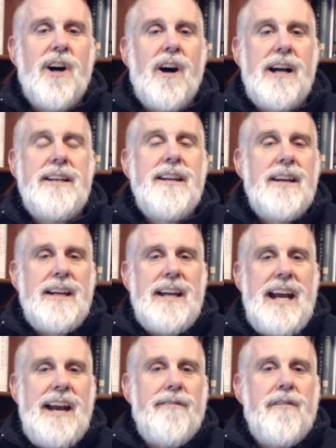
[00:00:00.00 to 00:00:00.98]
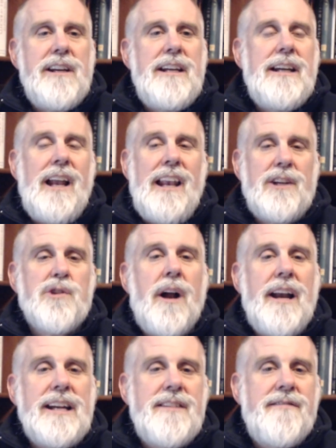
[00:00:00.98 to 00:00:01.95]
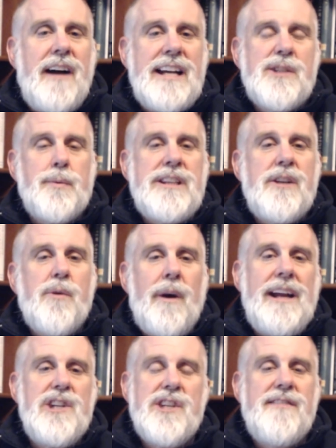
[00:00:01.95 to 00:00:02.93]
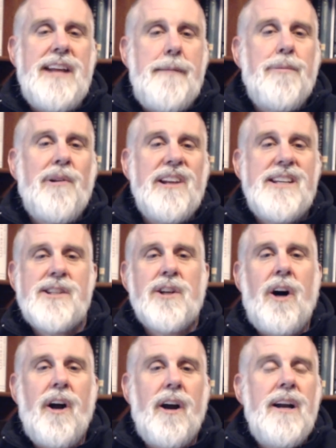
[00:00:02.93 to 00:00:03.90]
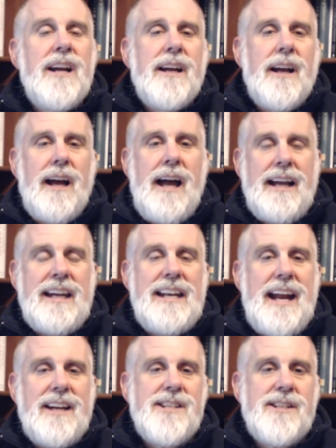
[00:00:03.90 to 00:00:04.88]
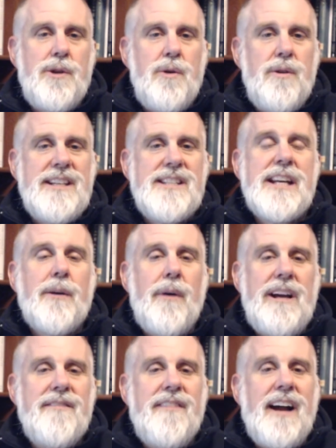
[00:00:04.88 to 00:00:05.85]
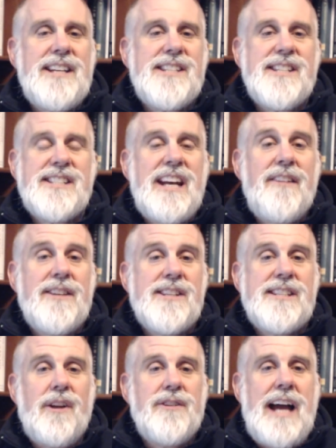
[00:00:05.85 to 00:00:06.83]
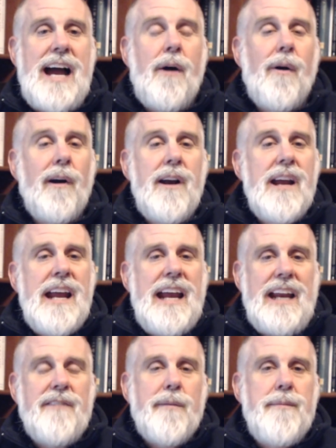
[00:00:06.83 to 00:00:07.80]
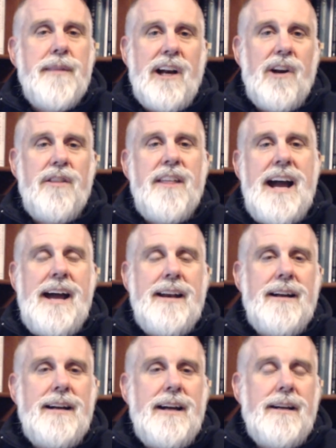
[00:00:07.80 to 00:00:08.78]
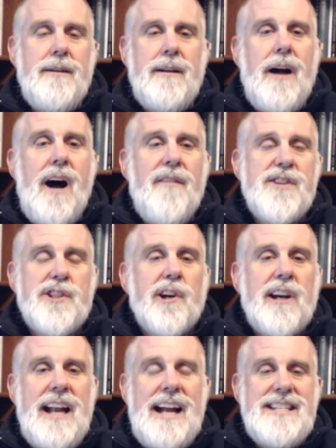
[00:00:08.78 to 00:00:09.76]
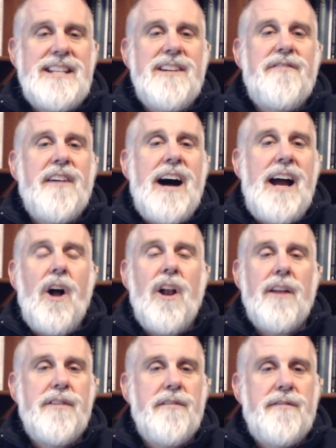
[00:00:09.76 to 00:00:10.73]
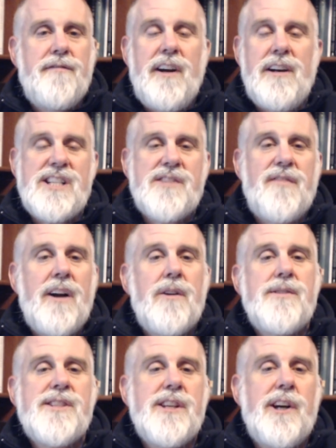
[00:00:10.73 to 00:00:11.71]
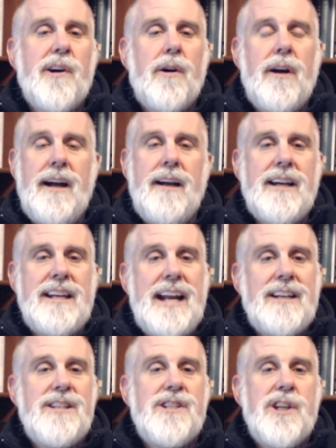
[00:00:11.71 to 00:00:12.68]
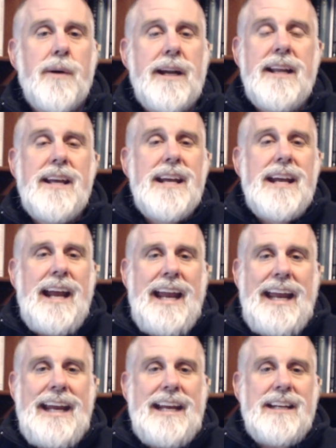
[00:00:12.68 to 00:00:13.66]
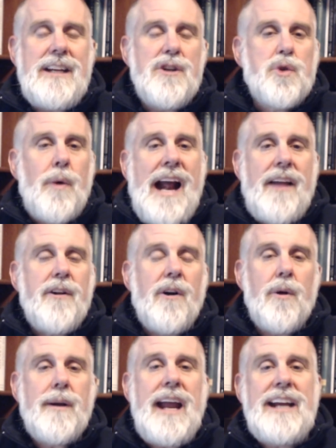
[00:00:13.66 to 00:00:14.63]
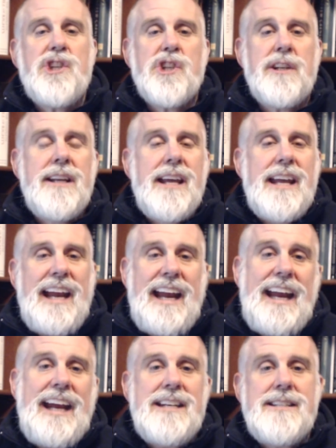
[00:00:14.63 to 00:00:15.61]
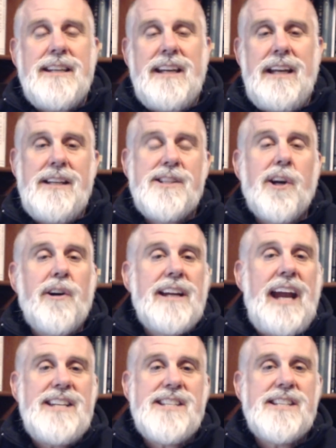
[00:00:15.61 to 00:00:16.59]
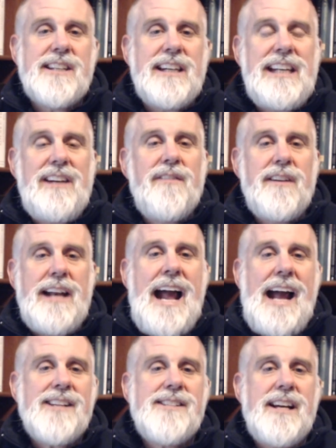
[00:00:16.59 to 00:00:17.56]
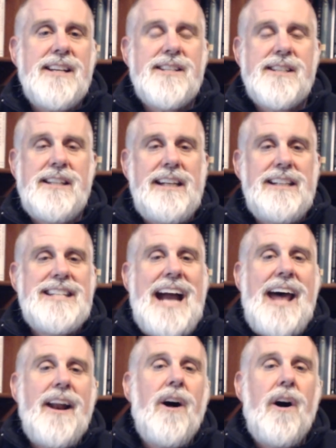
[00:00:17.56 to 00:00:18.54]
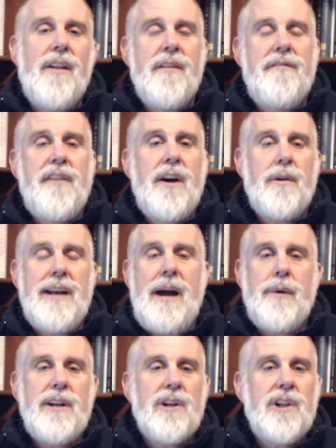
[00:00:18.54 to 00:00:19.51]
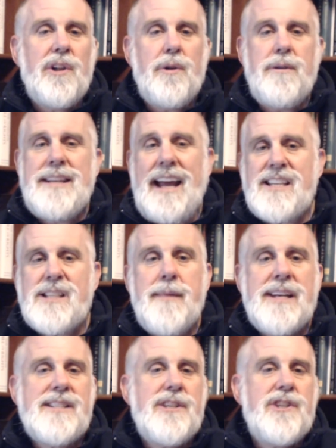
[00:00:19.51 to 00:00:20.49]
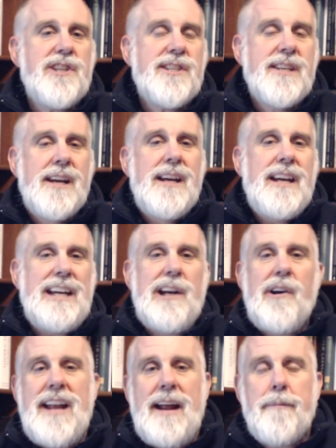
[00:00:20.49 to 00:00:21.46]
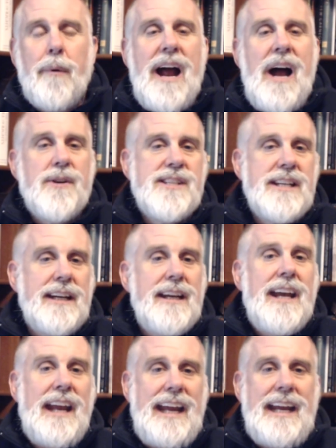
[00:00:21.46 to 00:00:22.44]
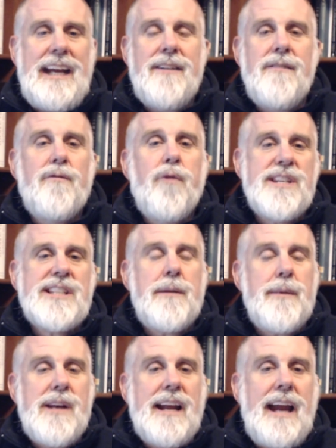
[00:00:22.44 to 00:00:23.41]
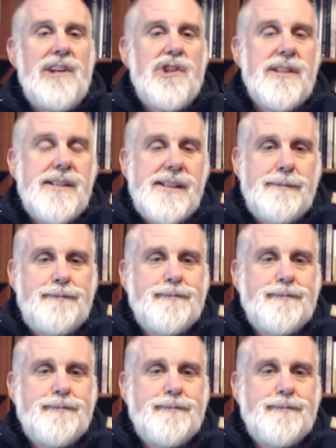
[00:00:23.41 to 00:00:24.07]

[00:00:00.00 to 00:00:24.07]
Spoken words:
it on. Every electronic device within range of that police car connects to the stingray device instead of the cell tower. And from there, that officer can identify all of the various phones that are connected to it and can track their location. And in certain cases, can even access the data on the phone. That would include text messages, internet browsing, and voice communications.